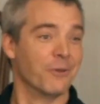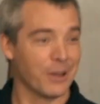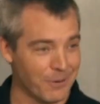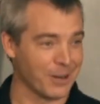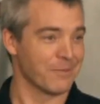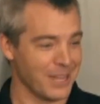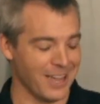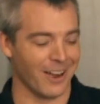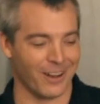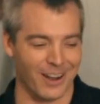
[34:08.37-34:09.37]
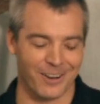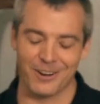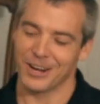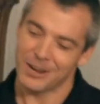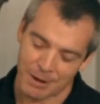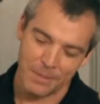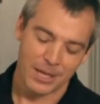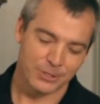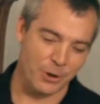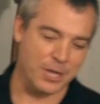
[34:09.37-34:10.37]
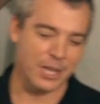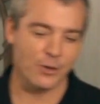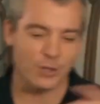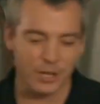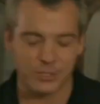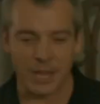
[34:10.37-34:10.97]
We want to be our, our own. Anyway, so he goes on to